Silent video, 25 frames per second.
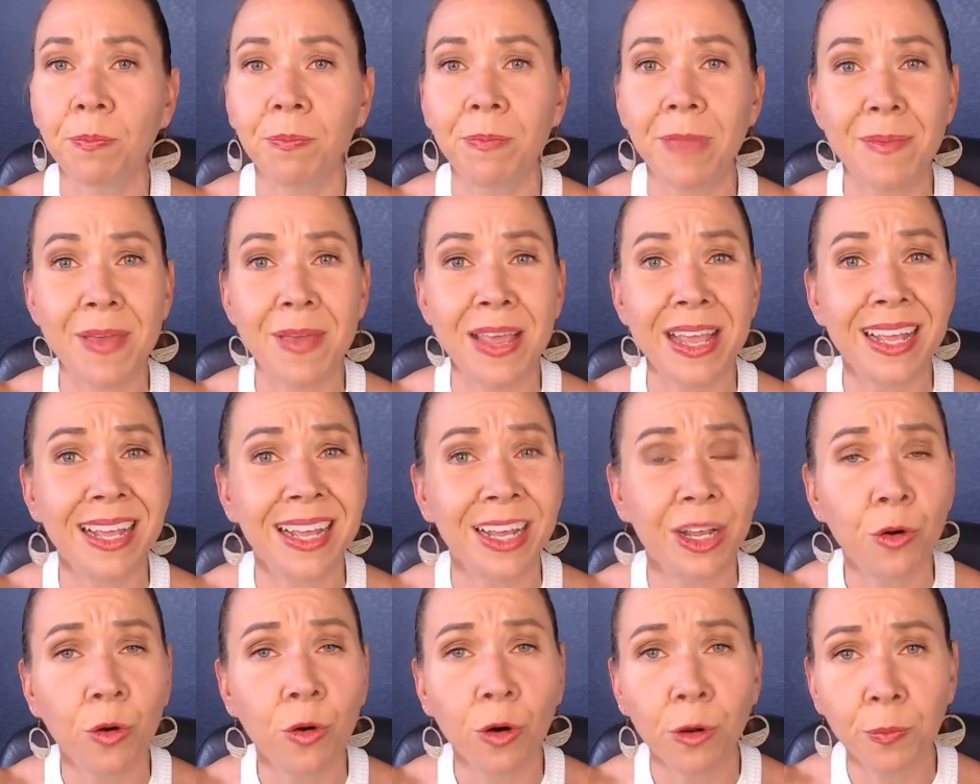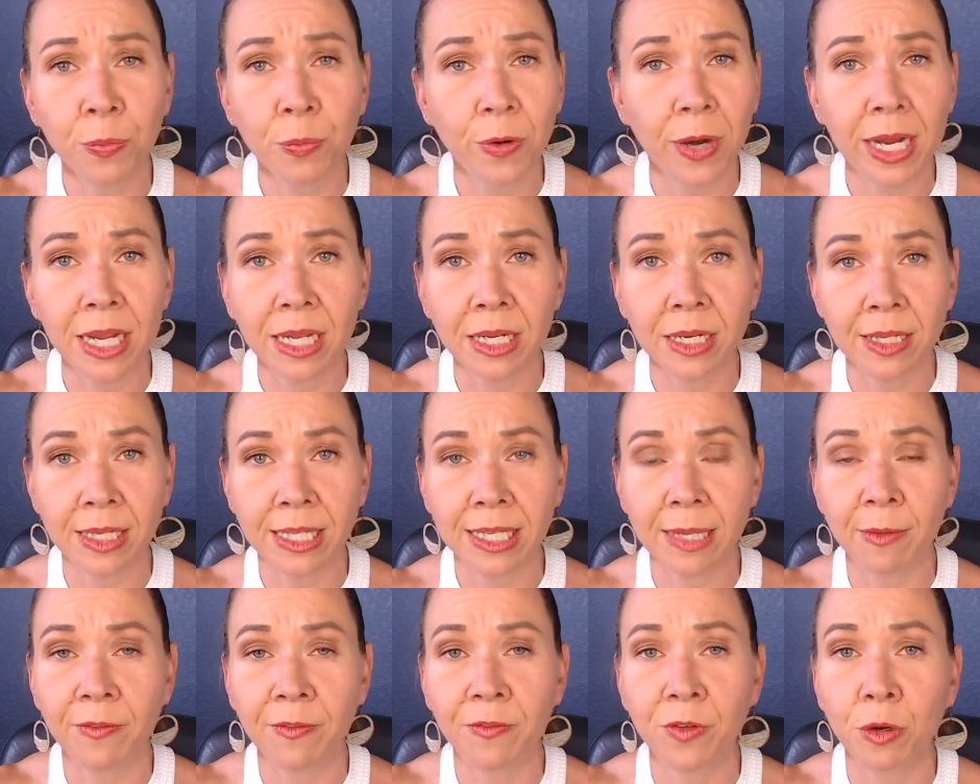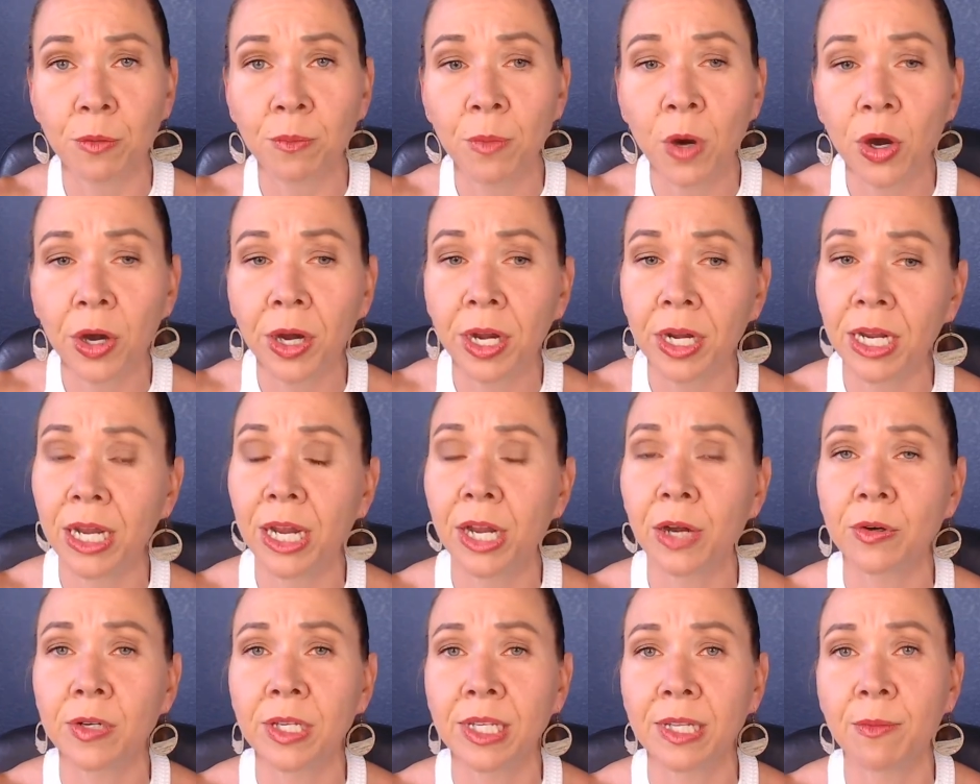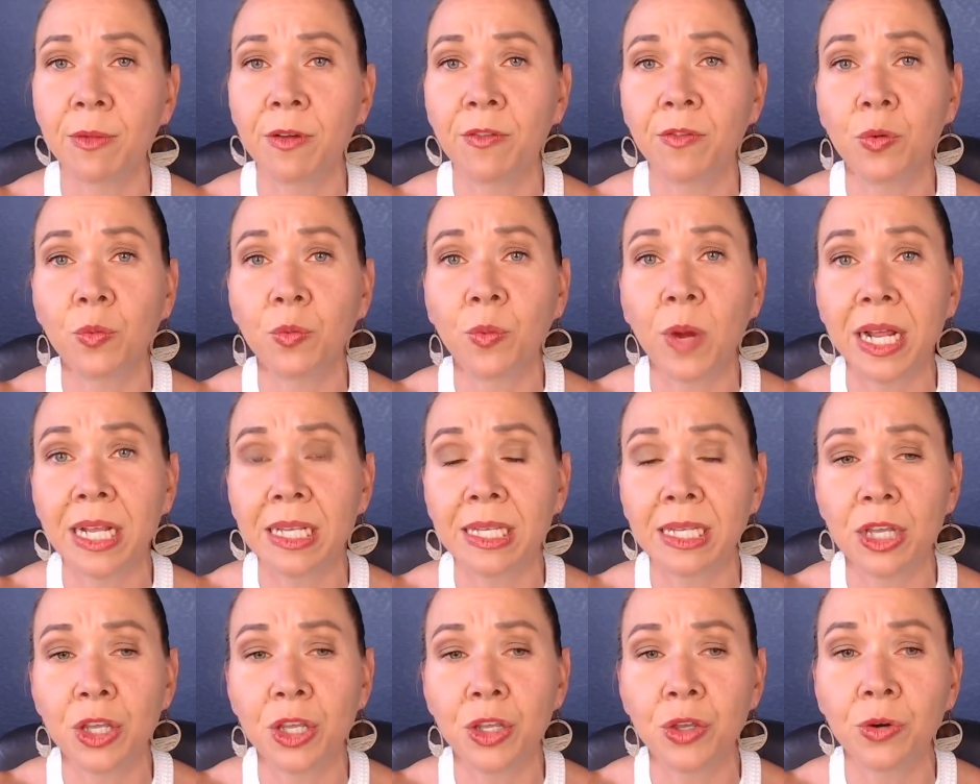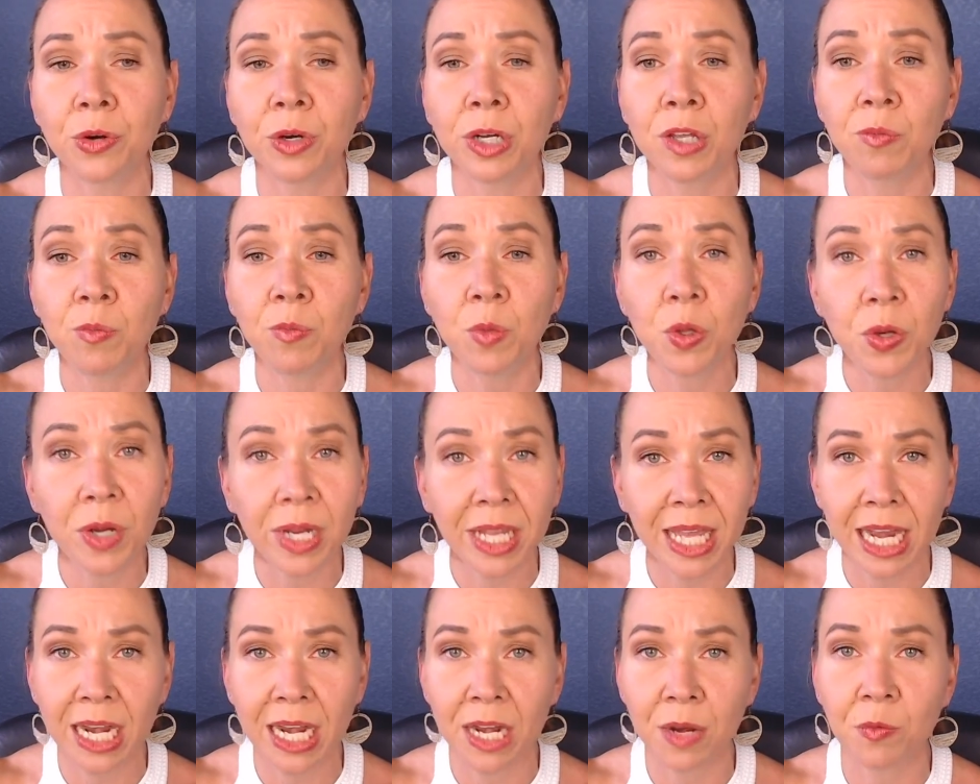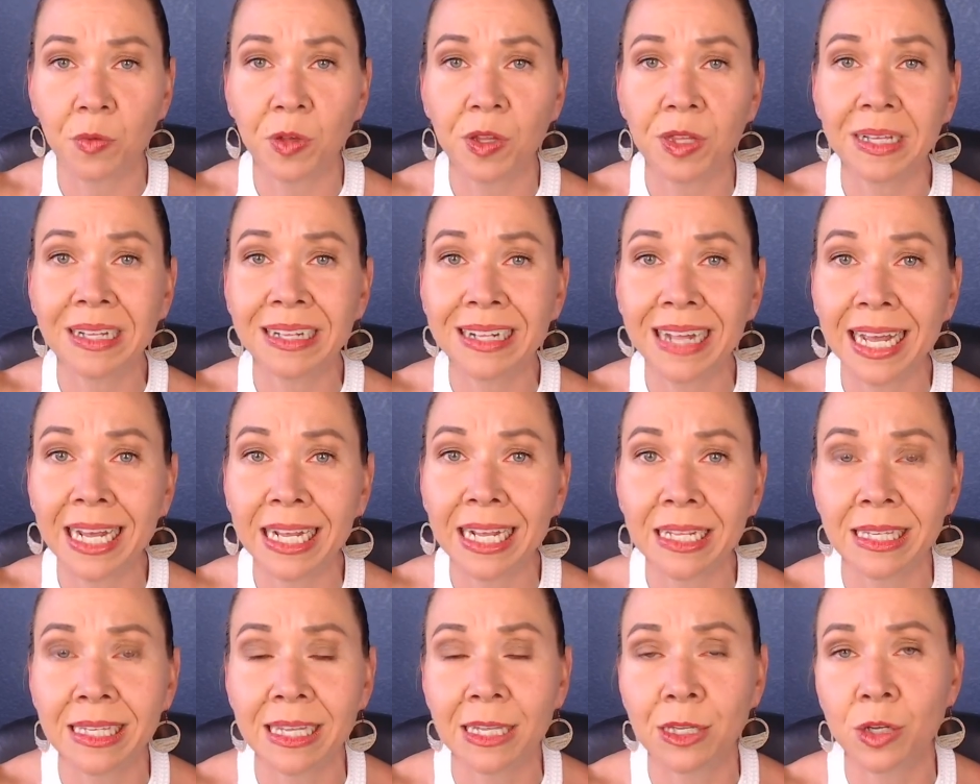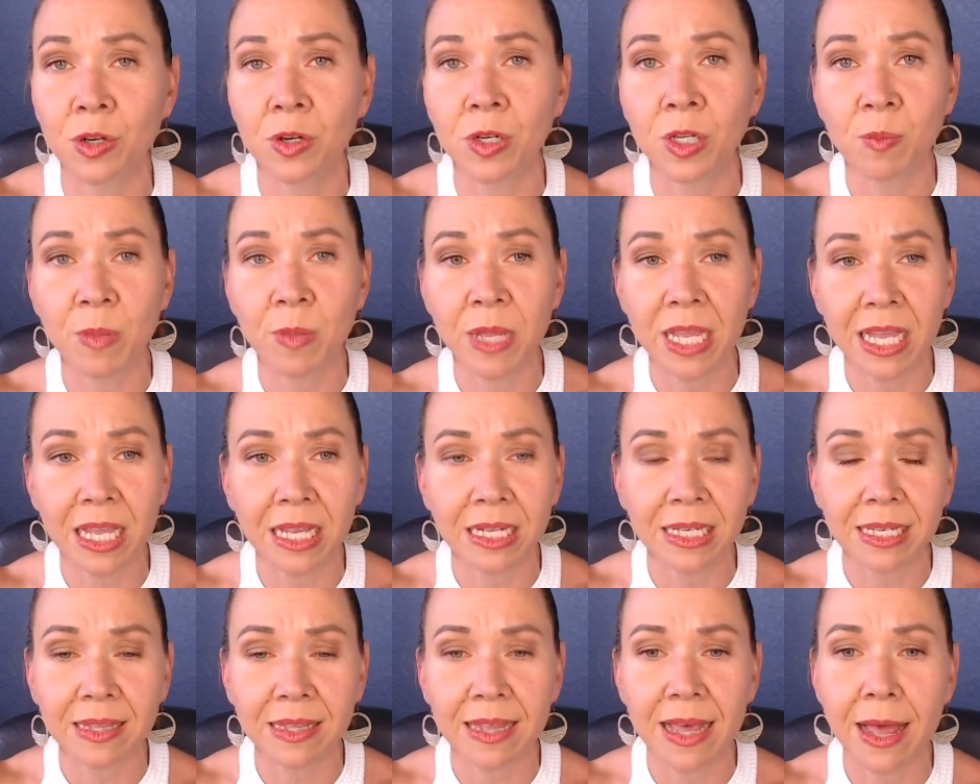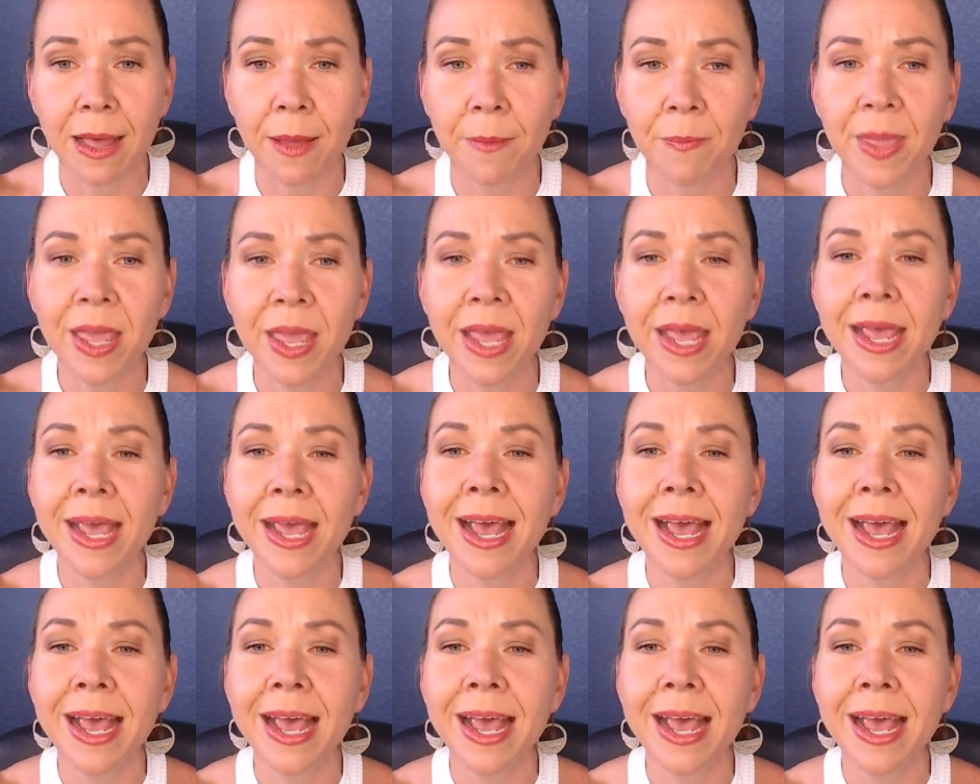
maybe incorporate into some of your marketing or some of the ways that you're communicating with clients as you're speaking to them.